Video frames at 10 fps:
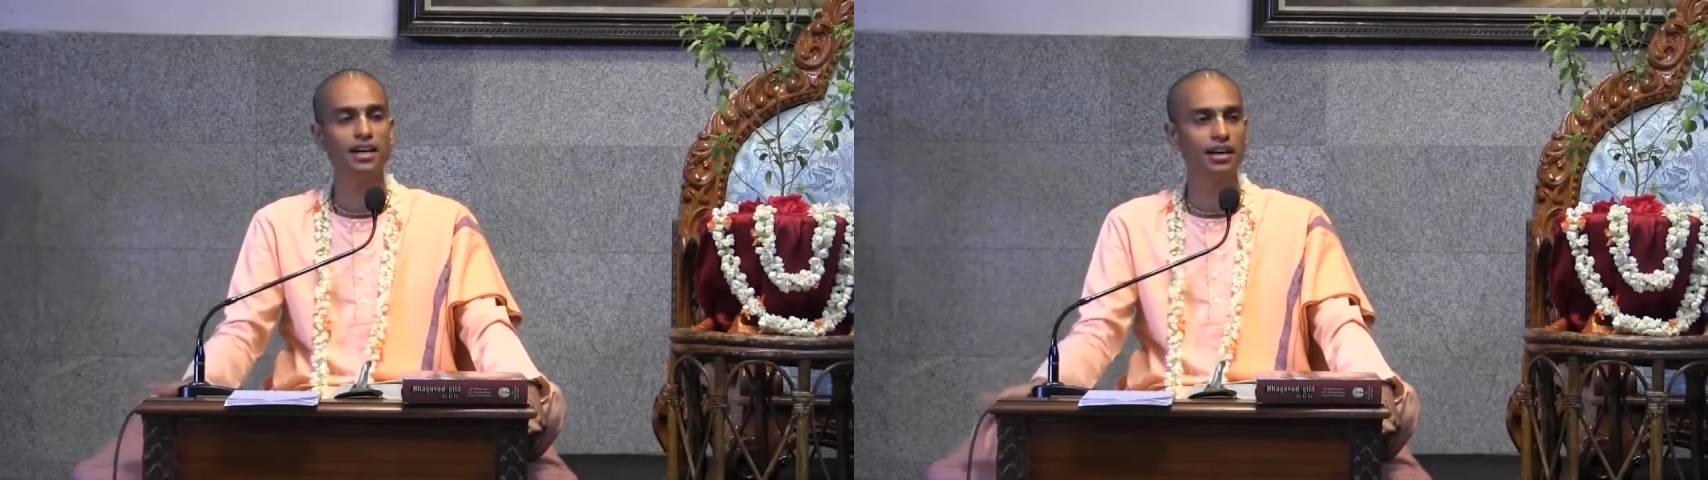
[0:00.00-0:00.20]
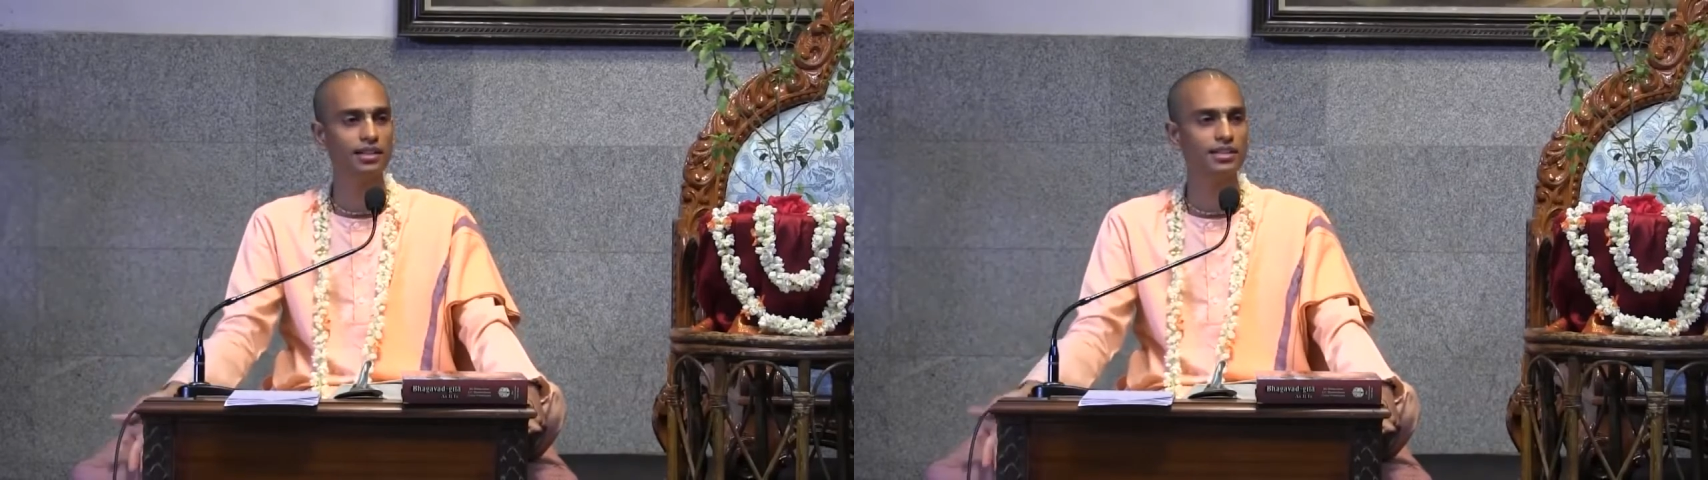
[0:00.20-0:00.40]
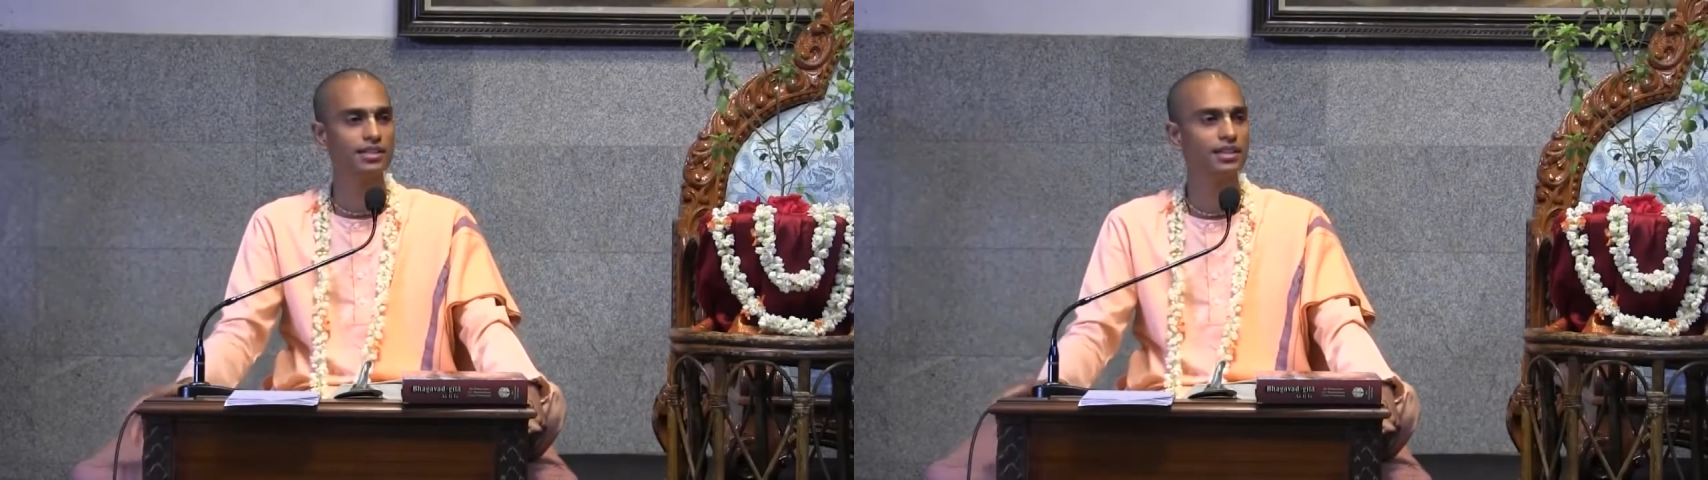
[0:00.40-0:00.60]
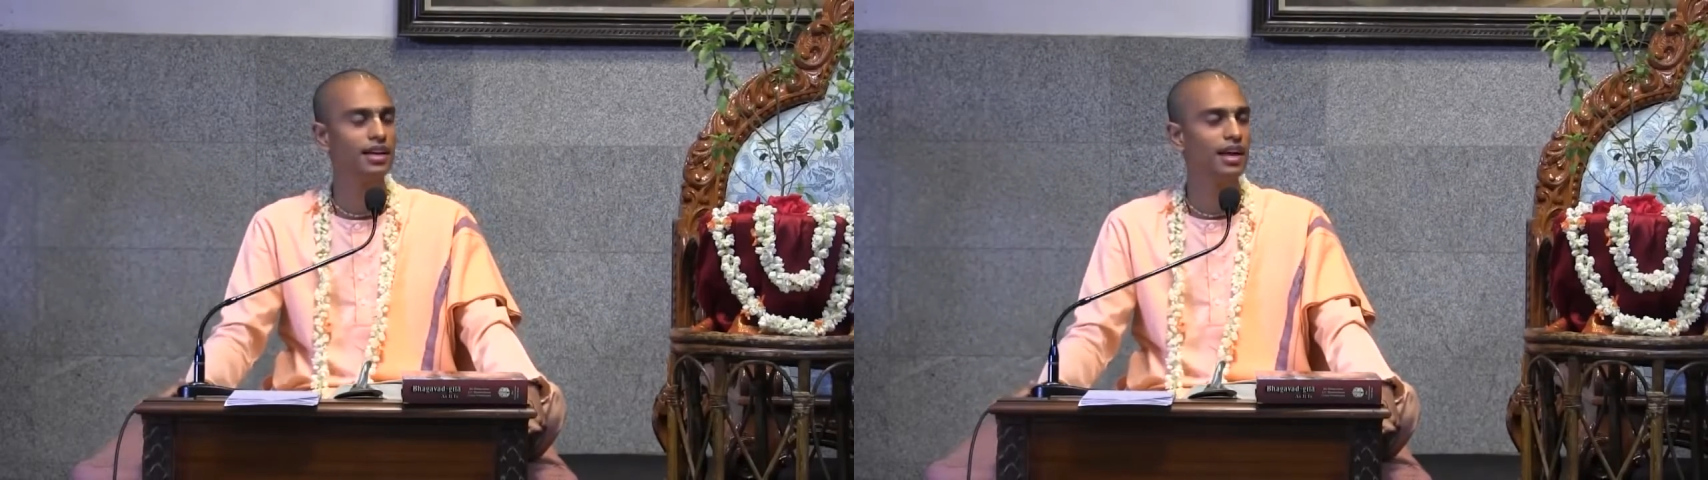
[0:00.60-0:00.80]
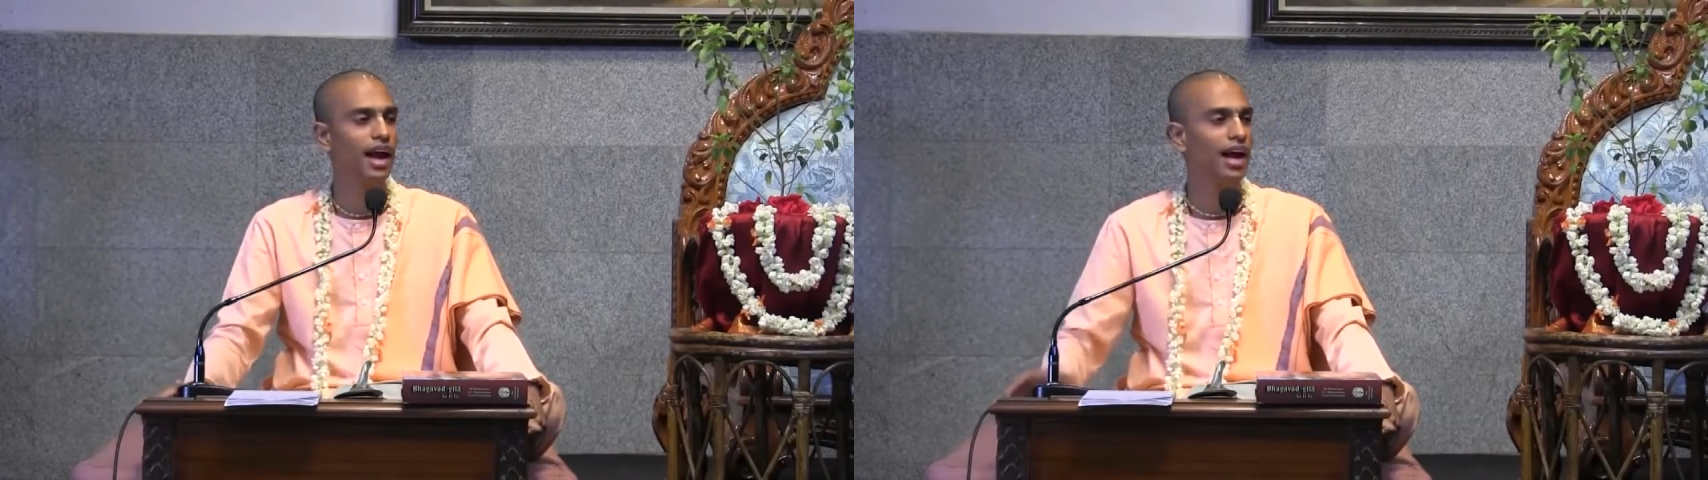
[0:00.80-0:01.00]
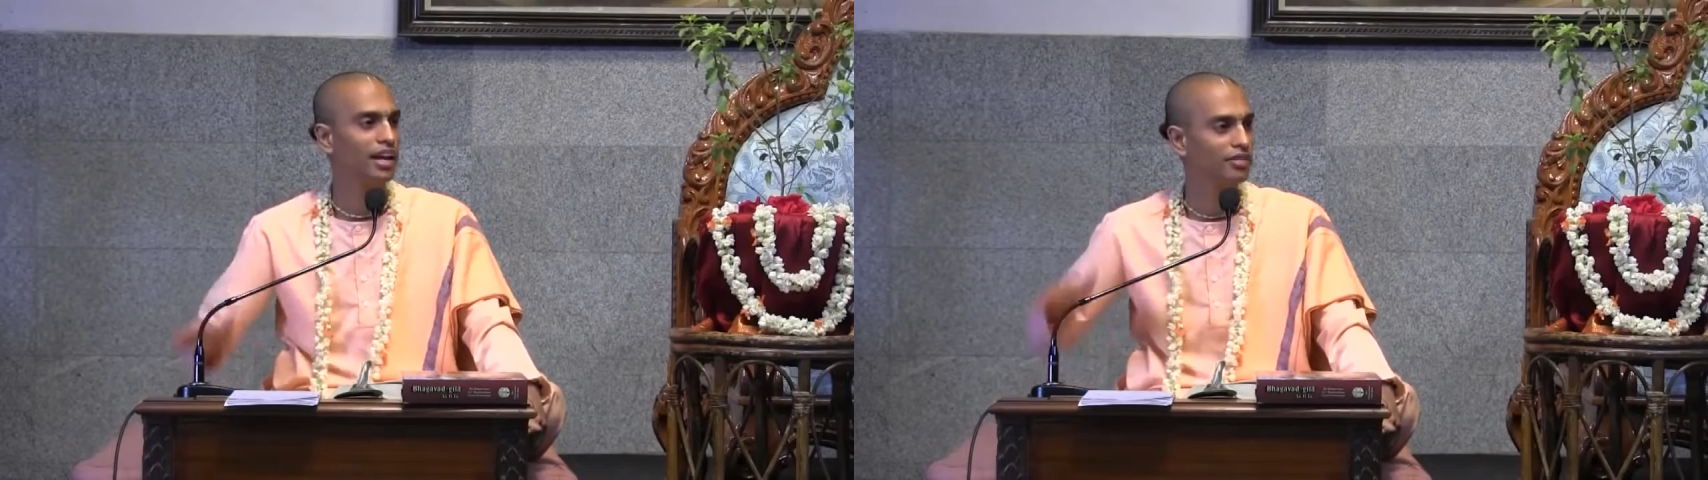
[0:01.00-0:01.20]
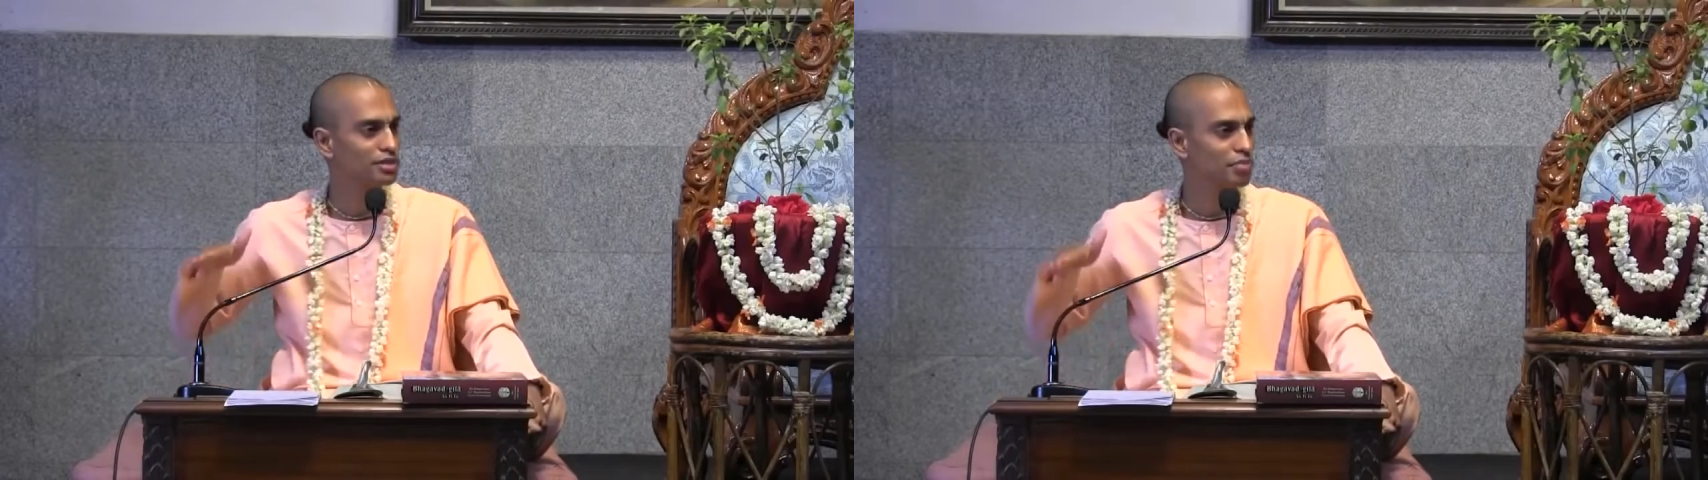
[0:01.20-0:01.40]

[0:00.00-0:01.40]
Earth and he was